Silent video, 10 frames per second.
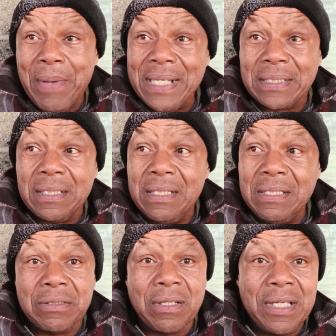Basically,
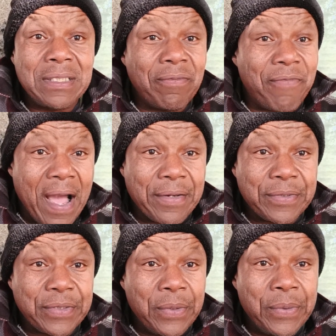he's the fighter.
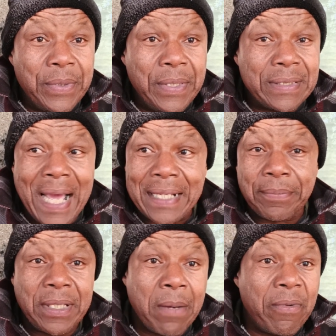So it's got to
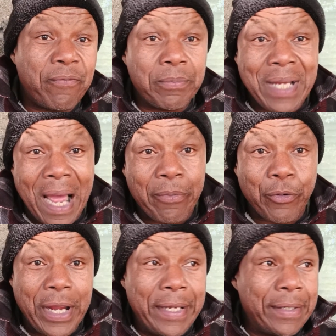be coming from top
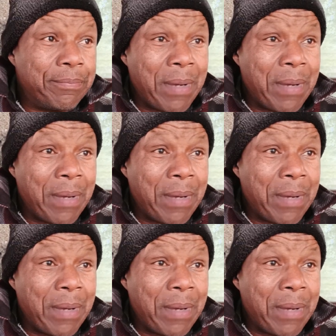rank.